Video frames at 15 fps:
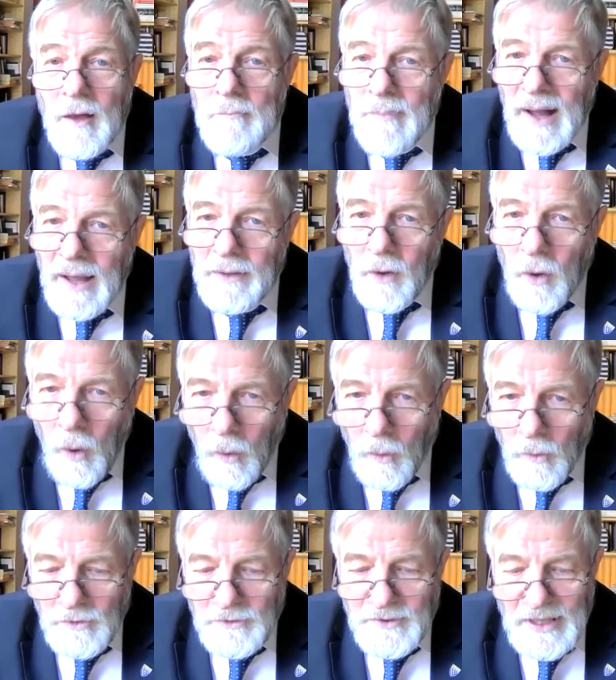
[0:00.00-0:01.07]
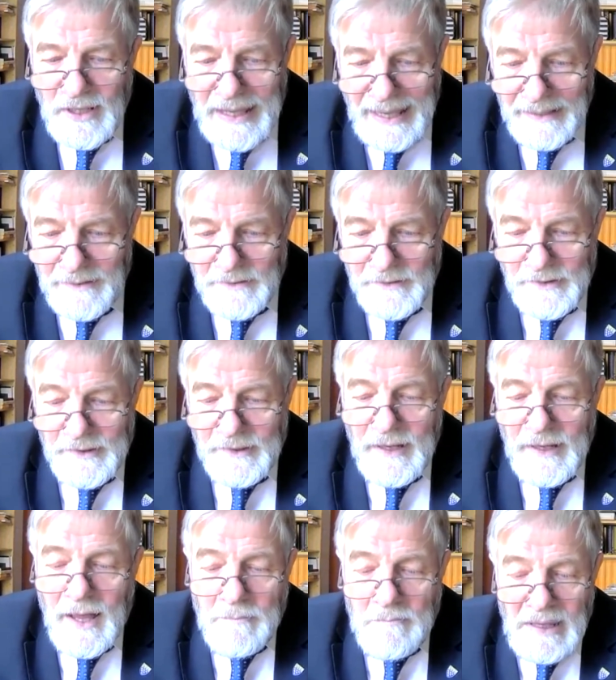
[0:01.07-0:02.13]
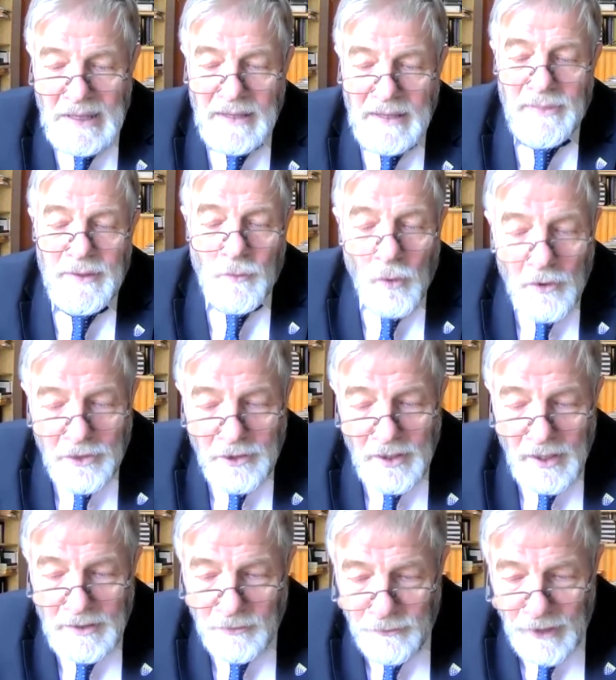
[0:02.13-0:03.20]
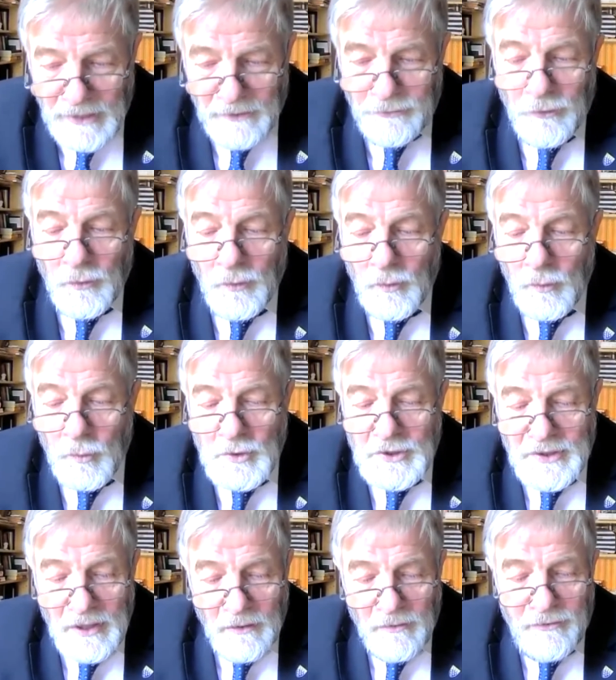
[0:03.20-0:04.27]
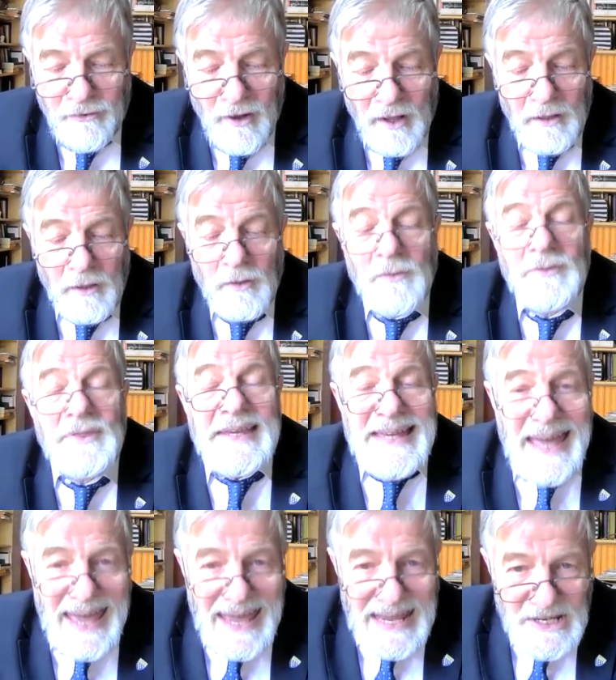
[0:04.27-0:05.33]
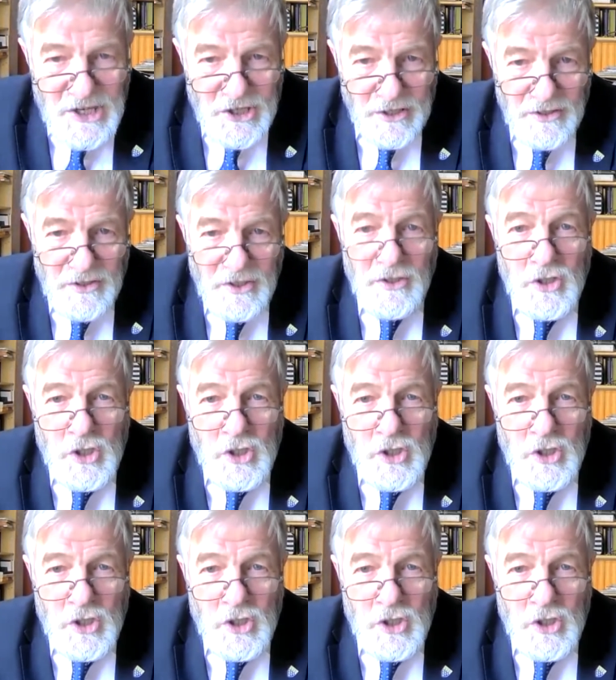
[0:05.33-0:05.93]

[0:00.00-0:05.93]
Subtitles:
By old calendar, I mean the Orthodox faithful who still follow the ancient